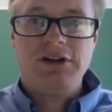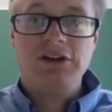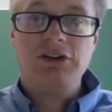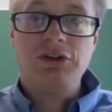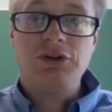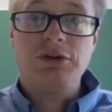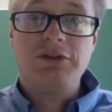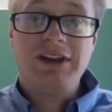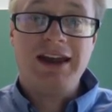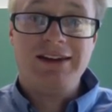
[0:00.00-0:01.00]
in lieu
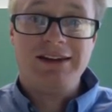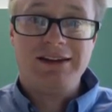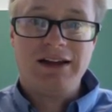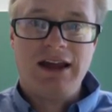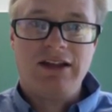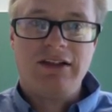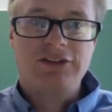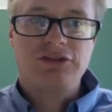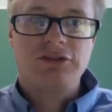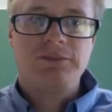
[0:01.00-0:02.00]
of attending a
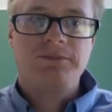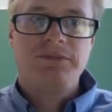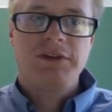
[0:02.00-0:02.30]
lecture.